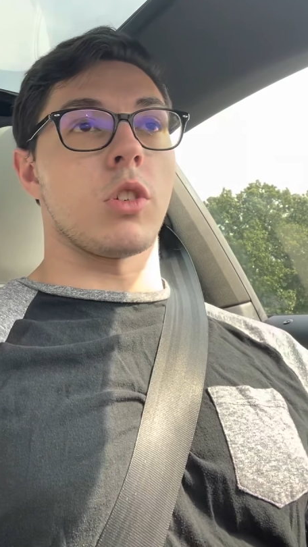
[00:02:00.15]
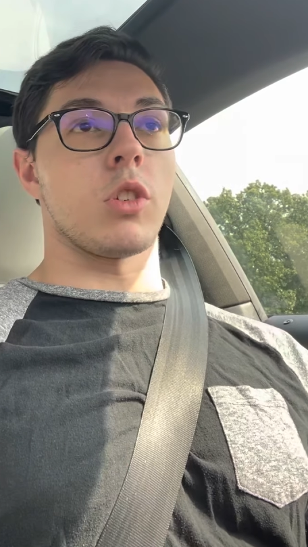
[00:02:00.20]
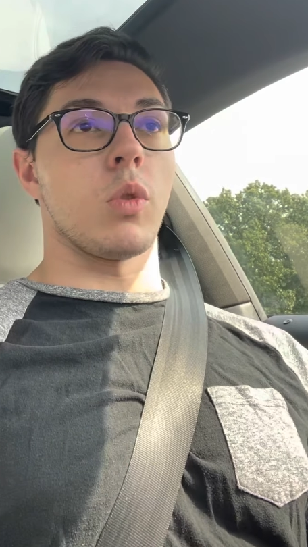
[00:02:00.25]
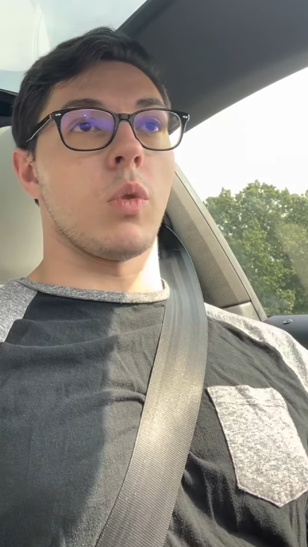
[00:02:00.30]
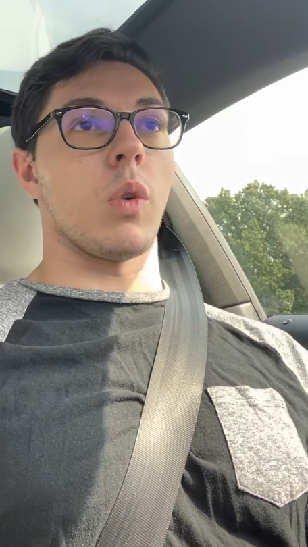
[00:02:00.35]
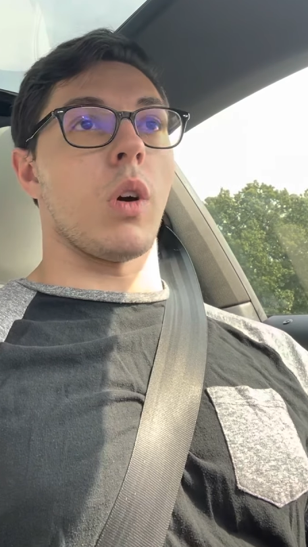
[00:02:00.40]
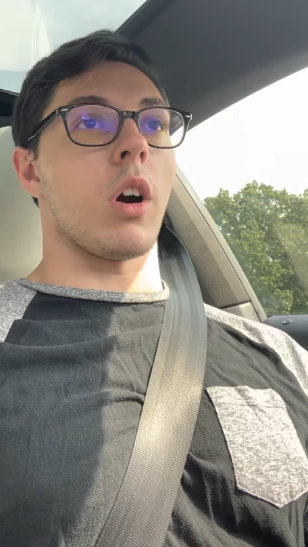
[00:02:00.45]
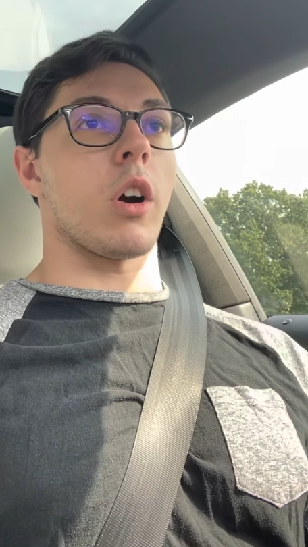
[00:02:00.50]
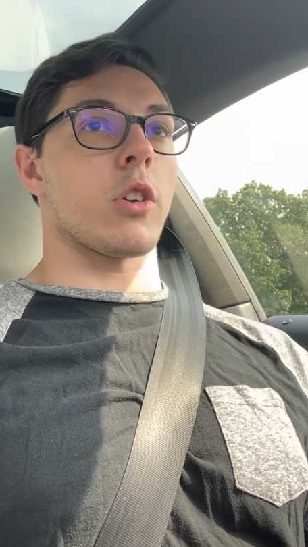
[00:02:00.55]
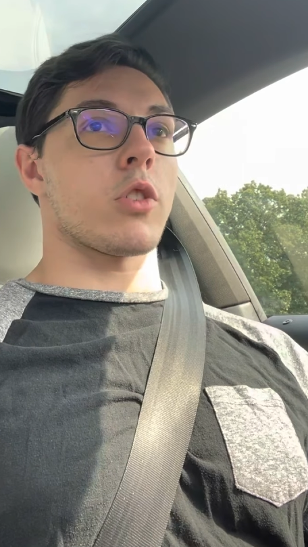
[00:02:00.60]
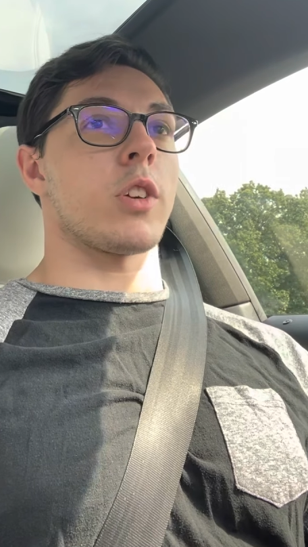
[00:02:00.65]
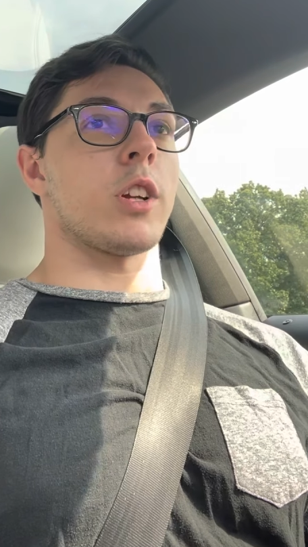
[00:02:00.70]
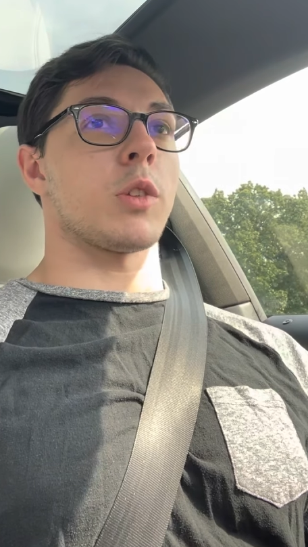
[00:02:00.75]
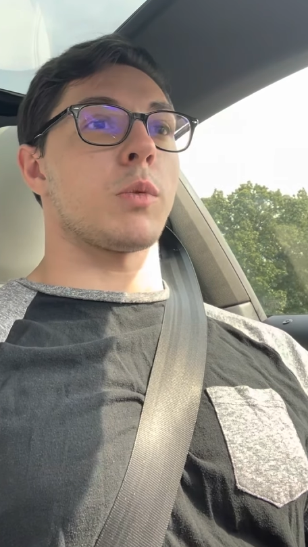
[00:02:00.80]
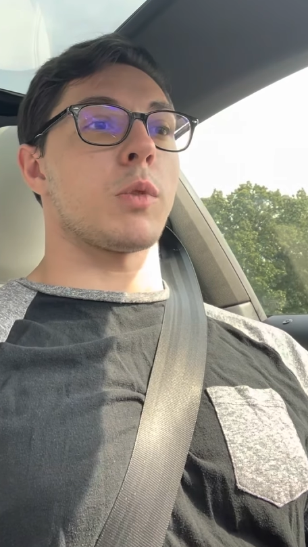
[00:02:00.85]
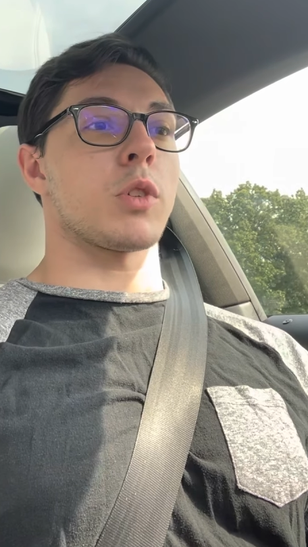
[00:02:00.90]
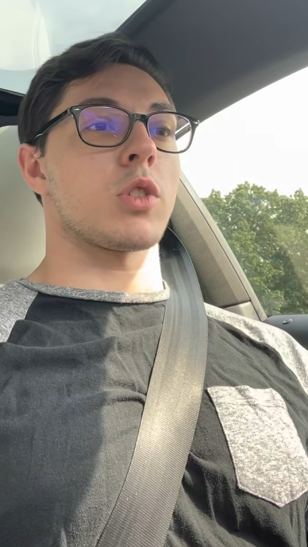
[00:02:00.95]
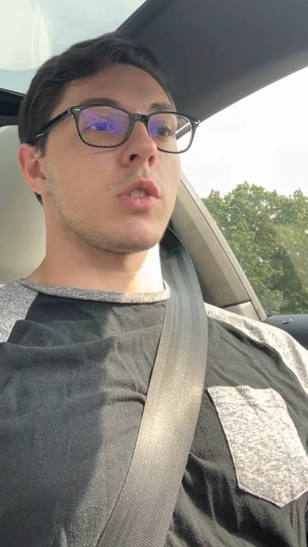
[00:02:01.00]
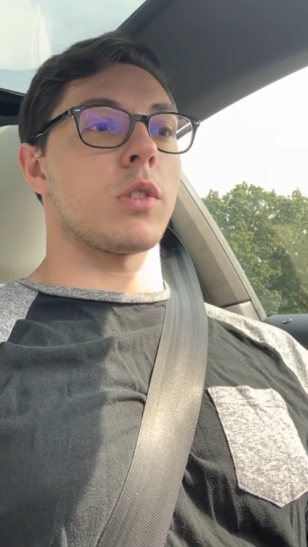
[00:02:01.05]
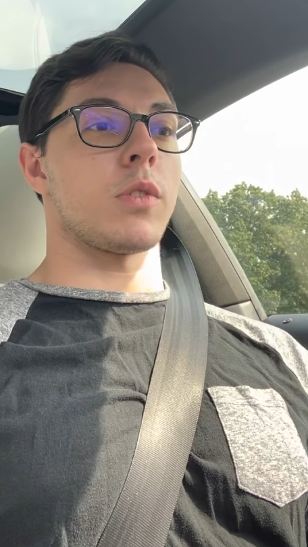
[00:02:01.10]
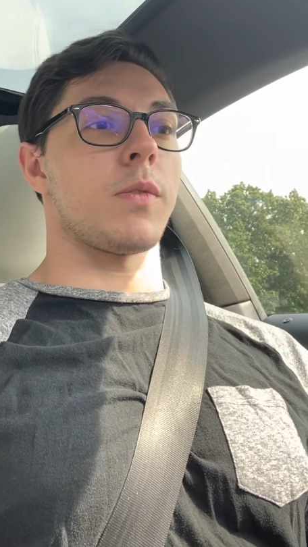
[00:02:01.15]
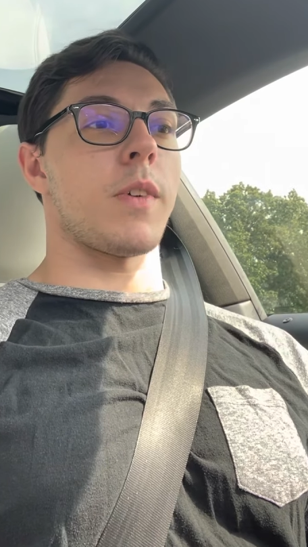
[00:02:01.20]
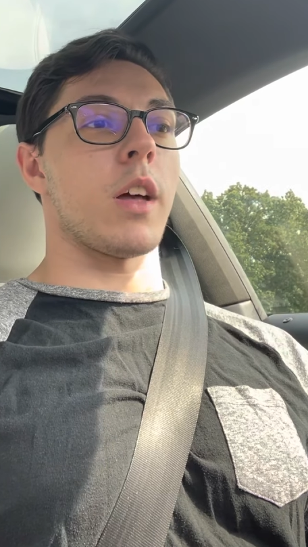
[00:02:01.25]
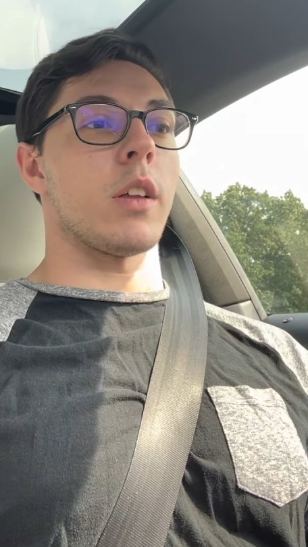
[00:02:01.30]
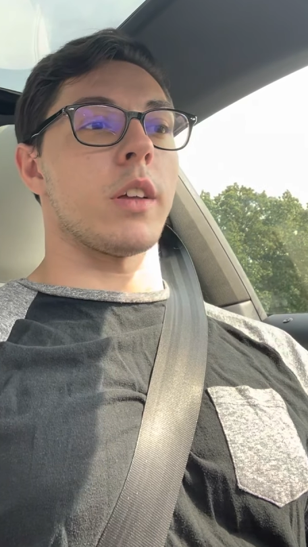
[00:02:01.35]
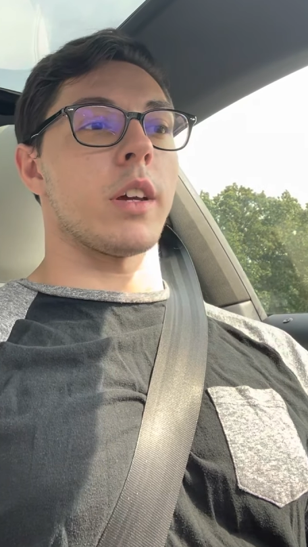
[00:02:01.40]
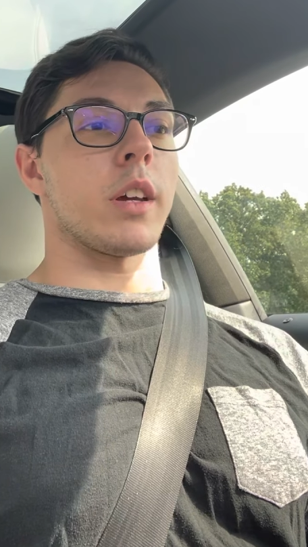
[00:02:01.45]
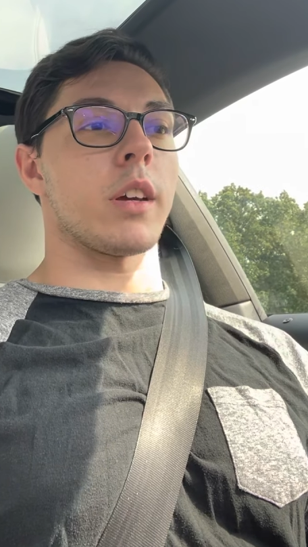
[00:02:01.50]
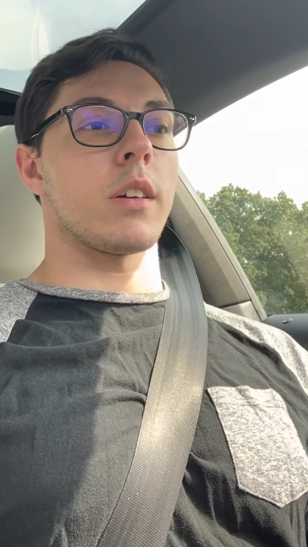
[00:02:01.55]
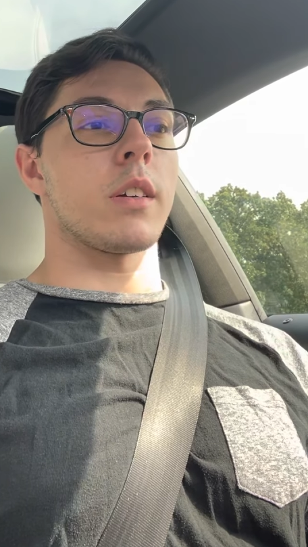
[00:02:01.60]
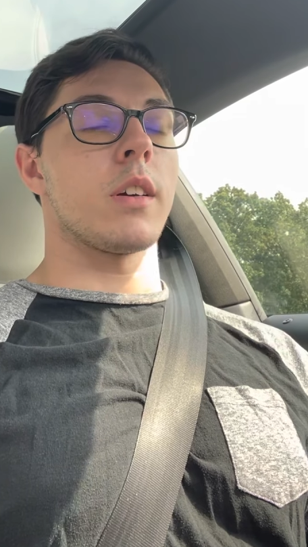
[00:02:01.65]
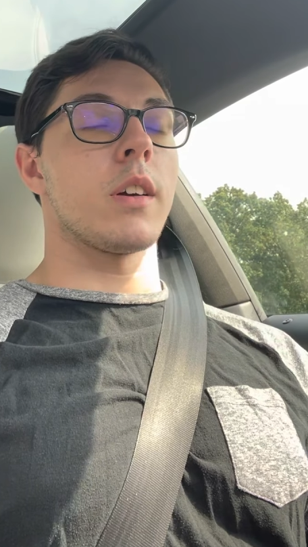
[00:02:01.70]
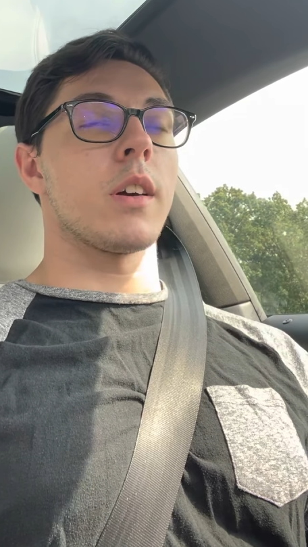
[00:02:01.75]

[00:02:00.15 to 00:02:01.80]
to our transmissions failing.